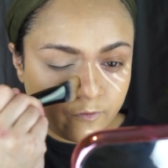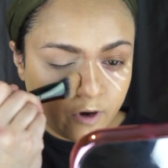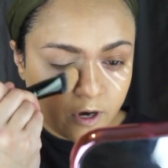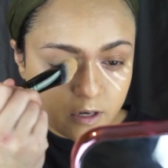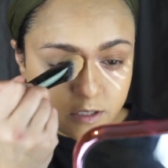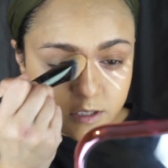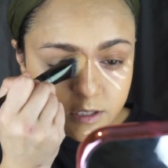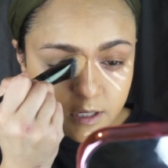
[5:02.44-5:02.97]

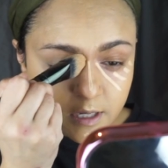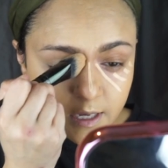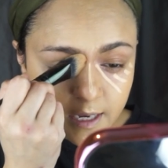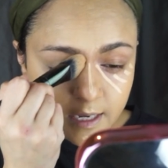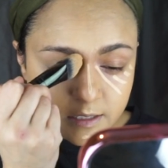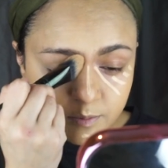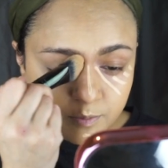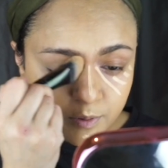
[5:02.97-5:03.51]
fast
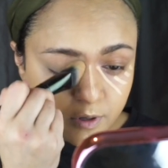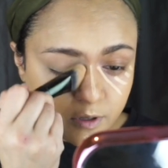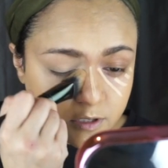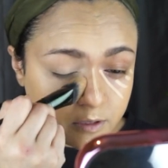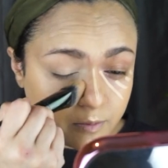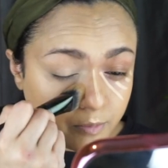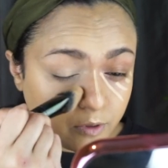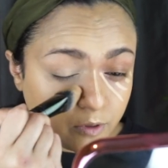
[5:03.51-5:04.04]
as
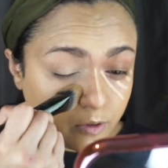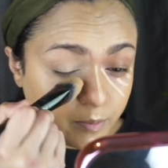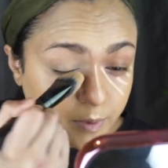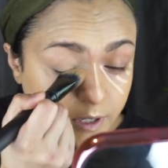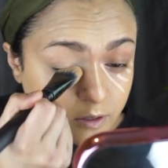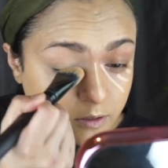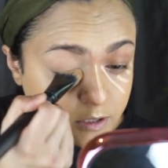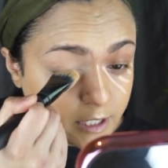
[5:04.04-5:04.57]
possible
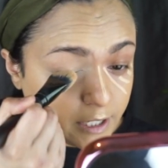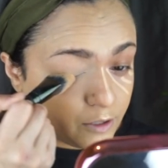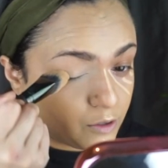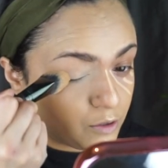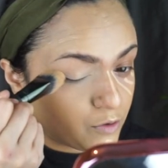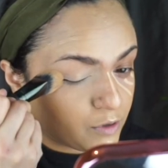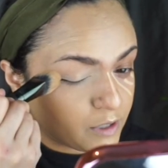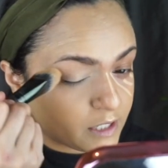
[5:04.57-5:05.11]
because they
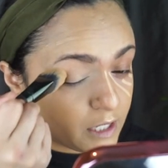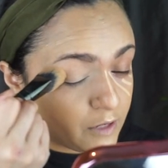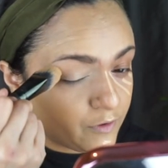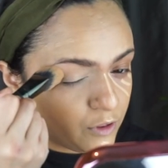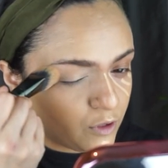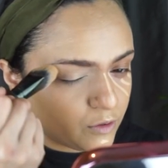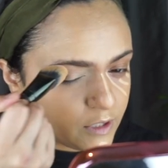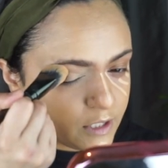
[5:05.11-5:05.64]
do crease,
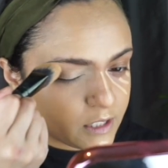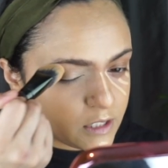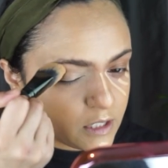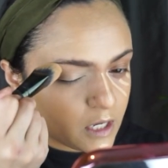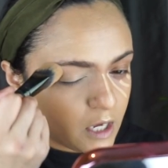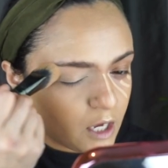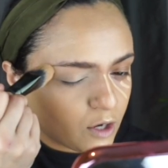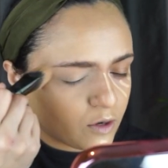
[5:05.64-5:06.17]
even though this
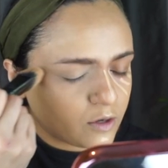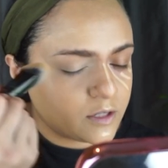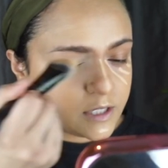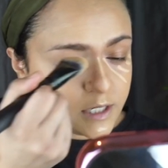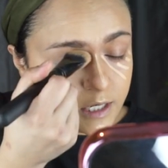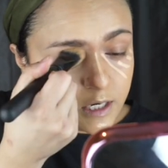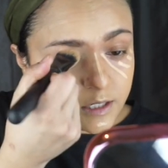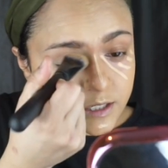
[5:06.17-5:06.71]

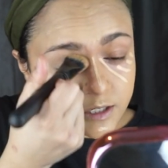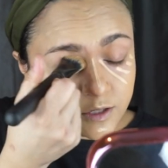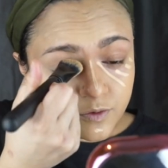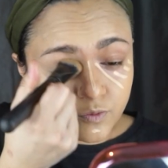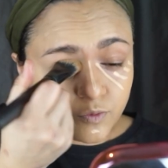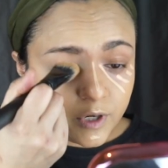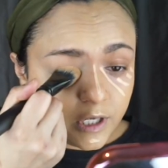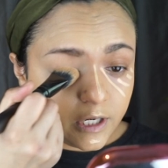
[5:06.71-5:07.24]
concealer
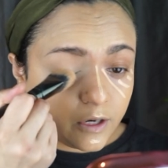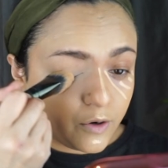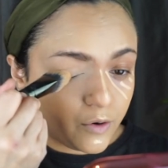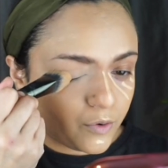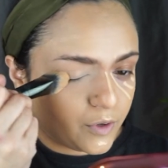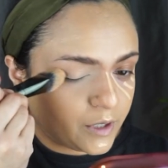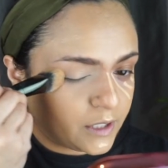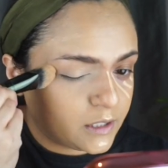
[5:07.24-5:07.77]
doesn't really
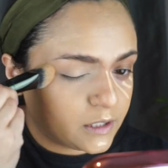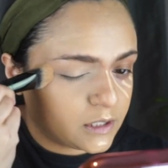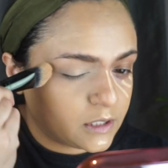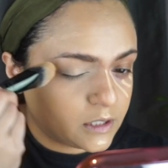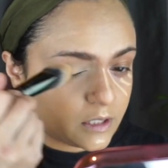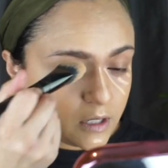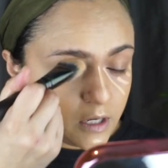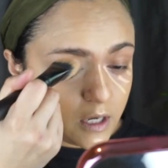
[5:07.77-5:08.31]

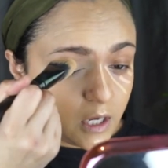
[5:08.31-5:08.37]
crease